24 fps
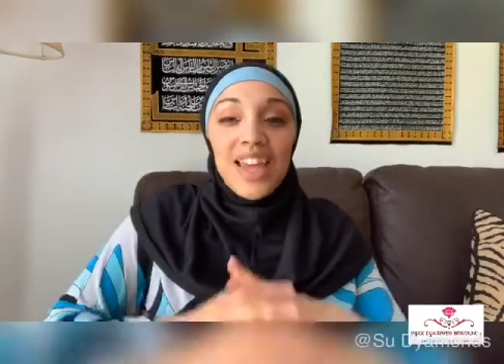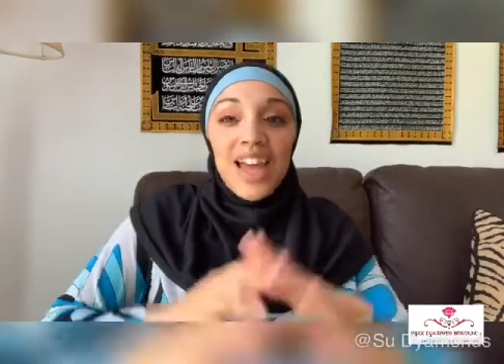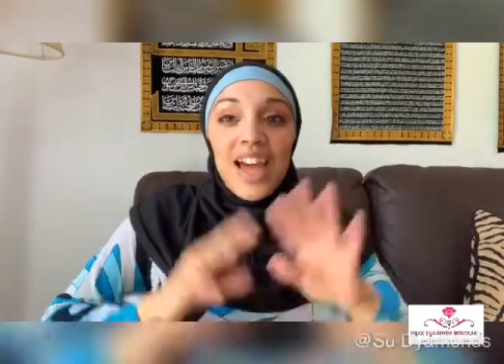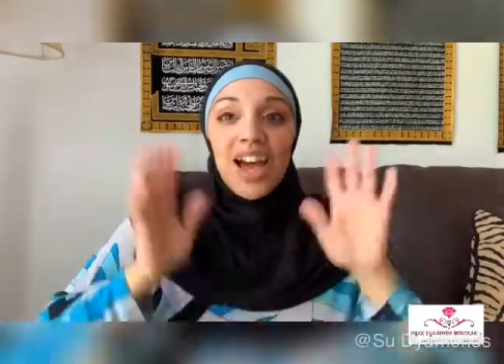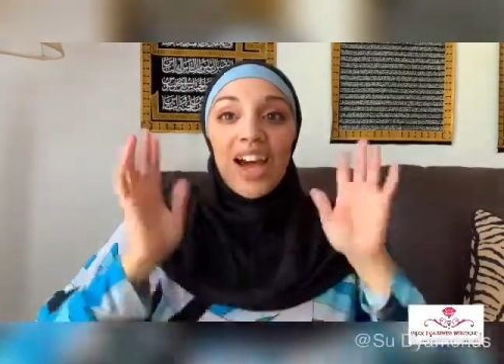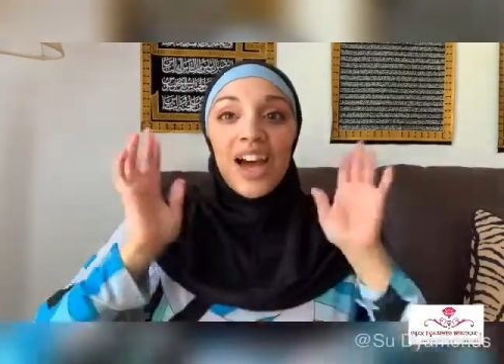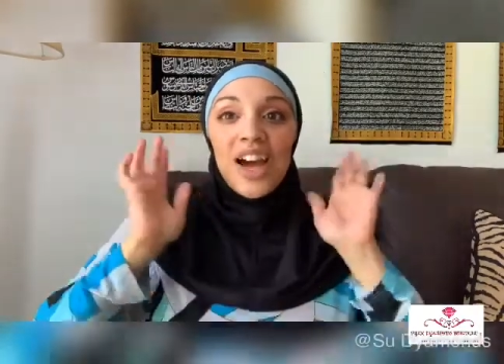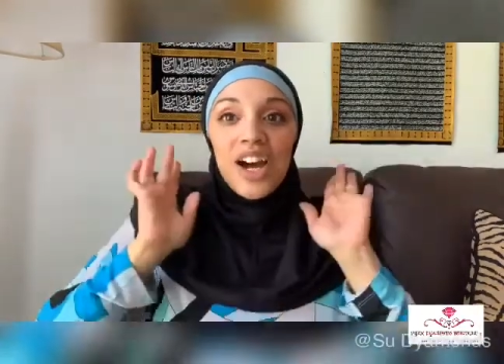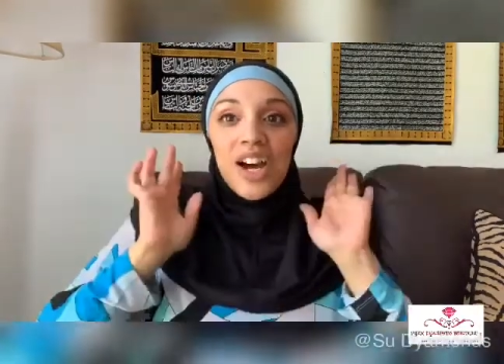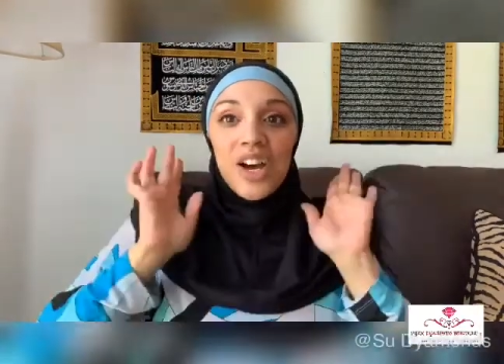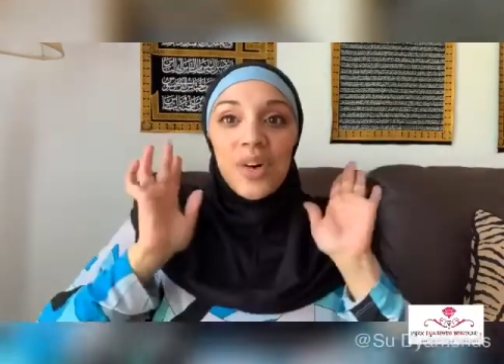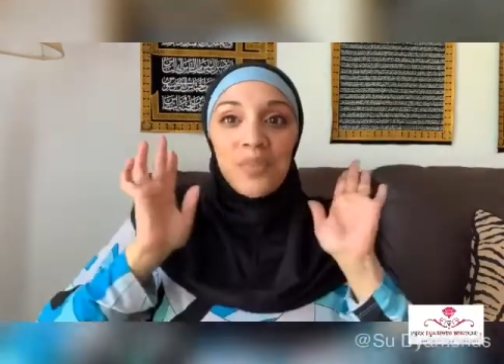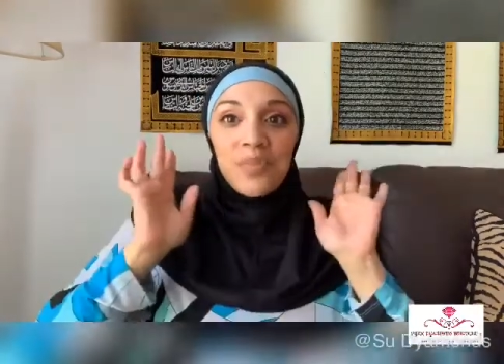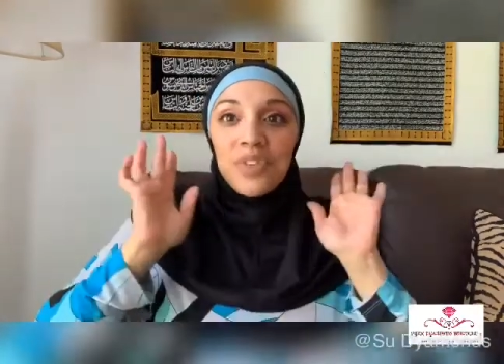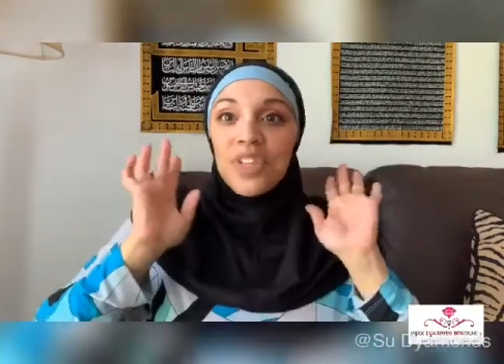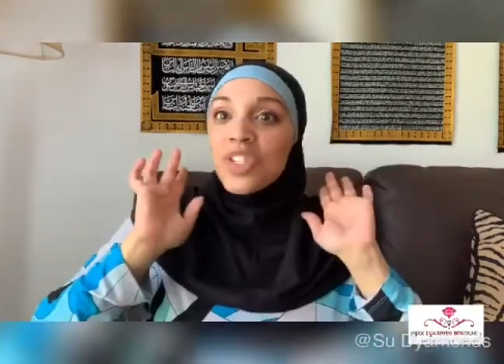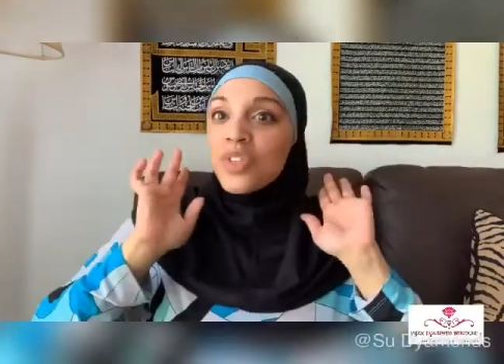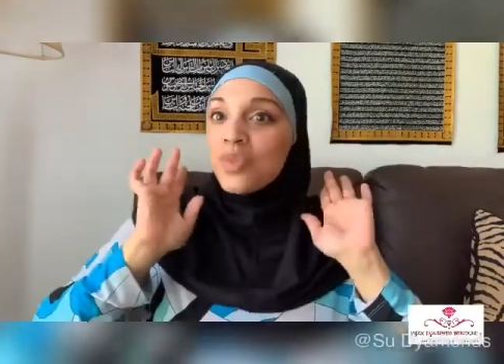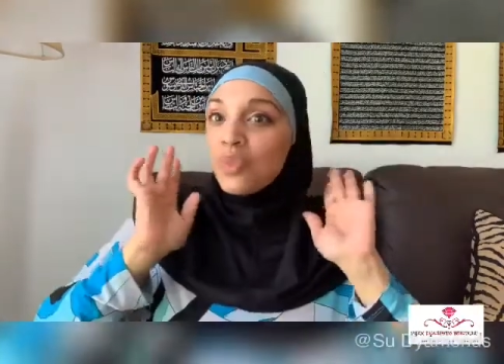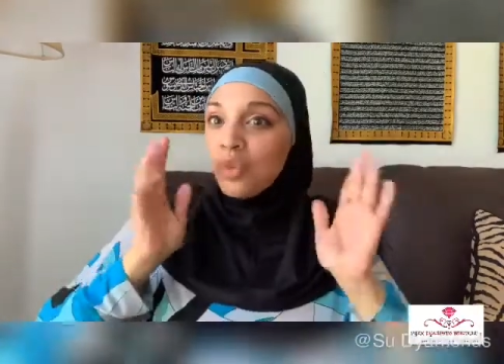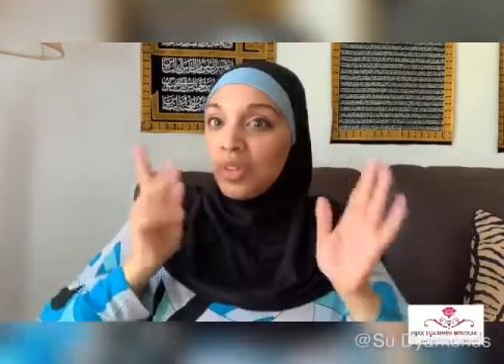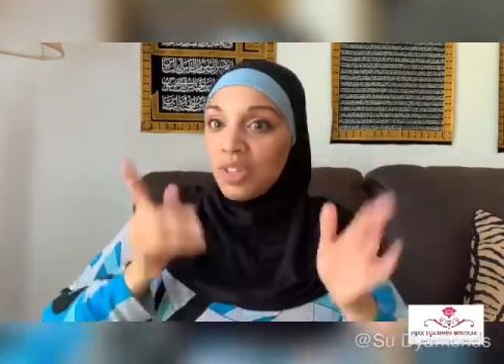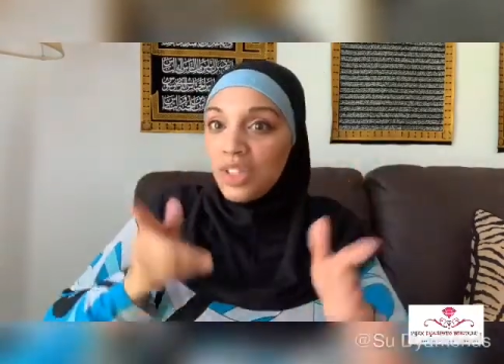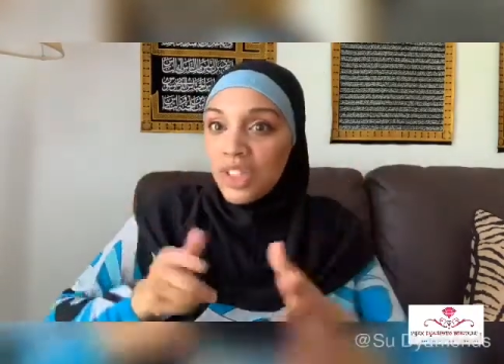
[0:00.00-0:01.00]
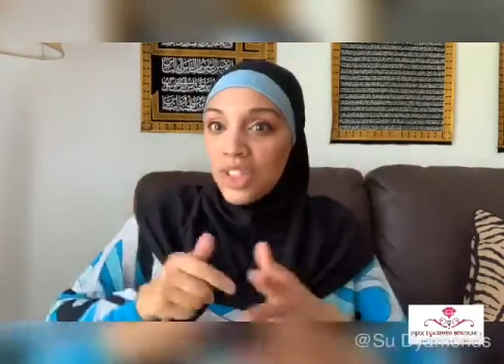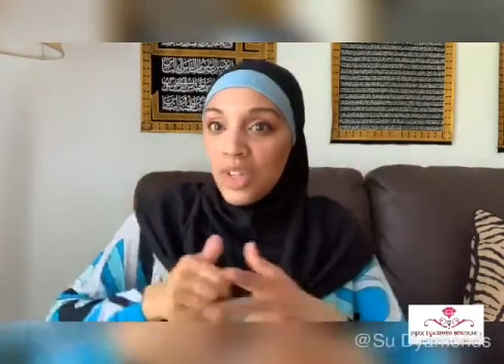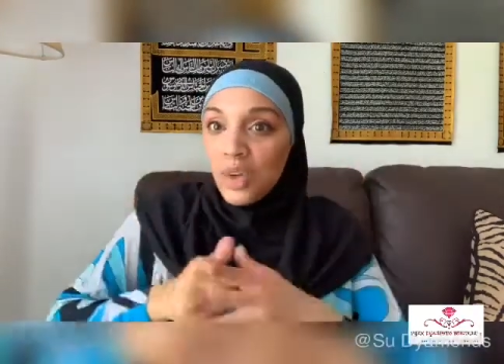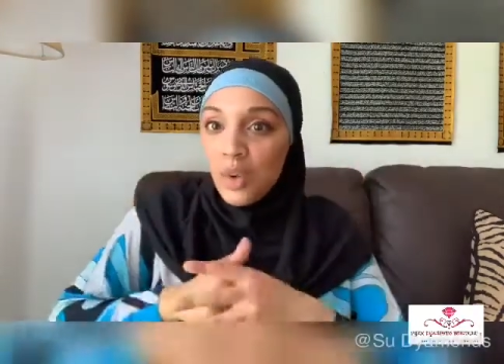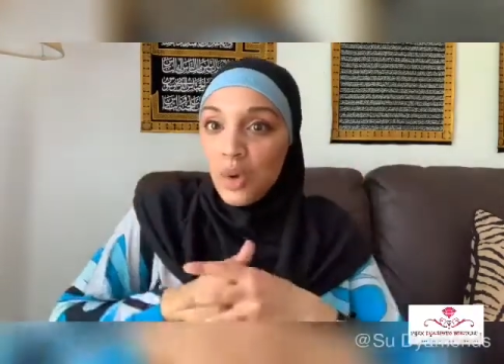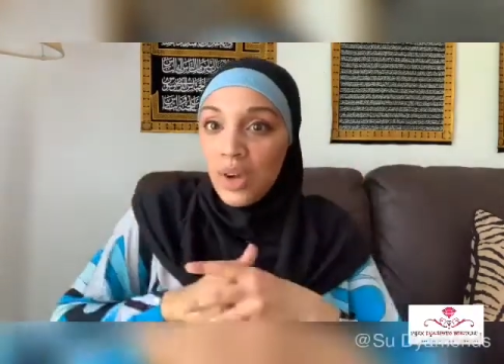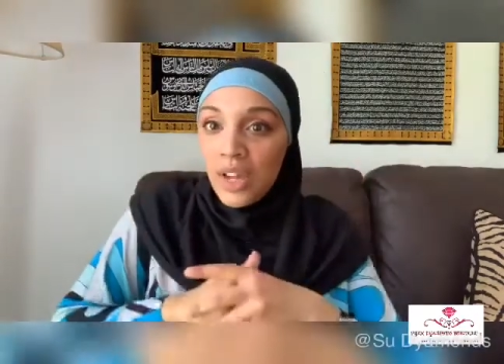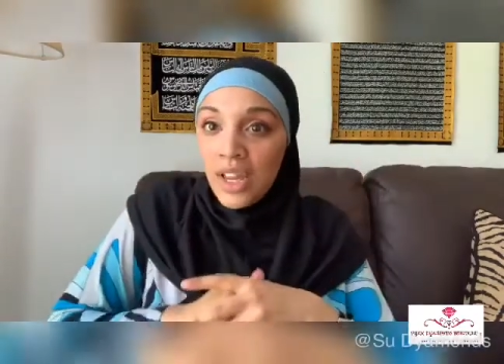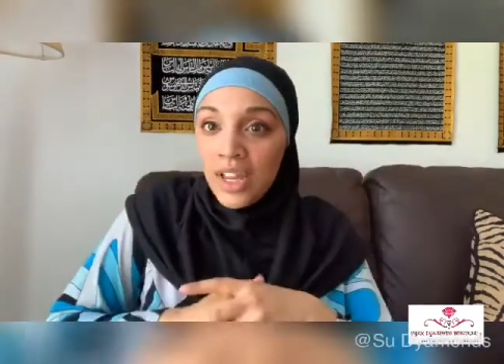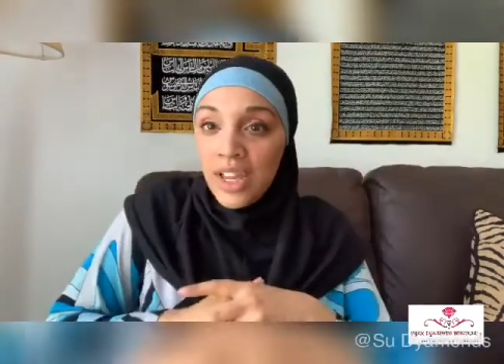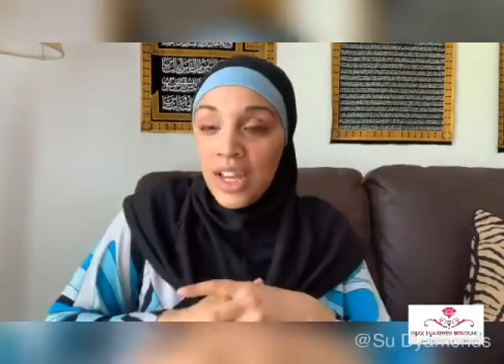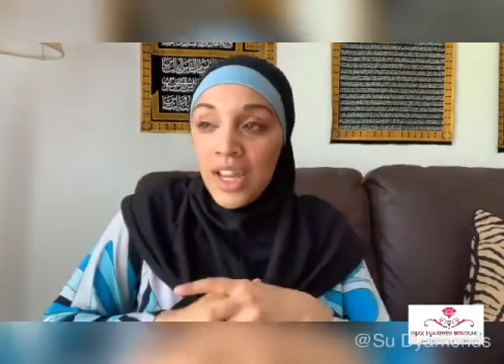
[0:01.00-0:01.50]
um, just really
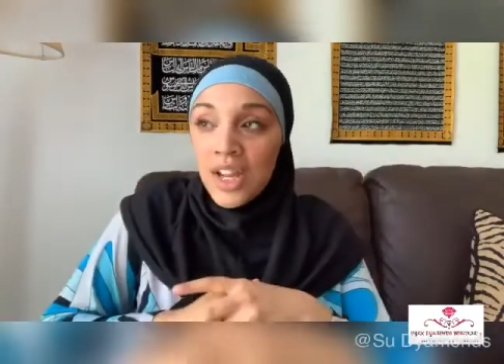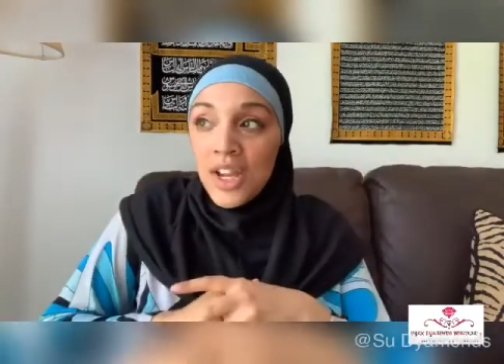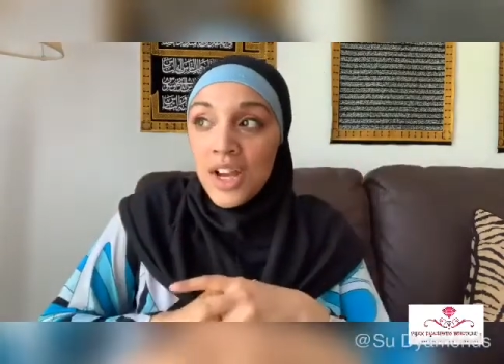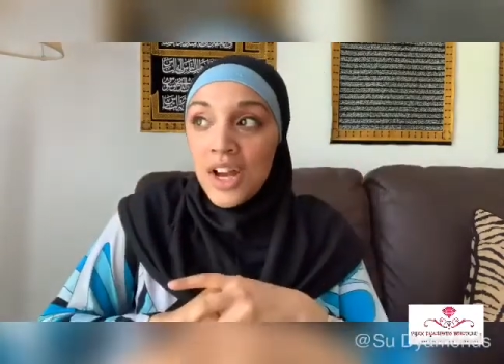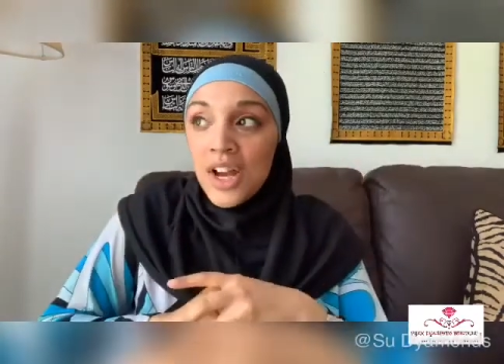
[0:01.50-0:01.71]
quick.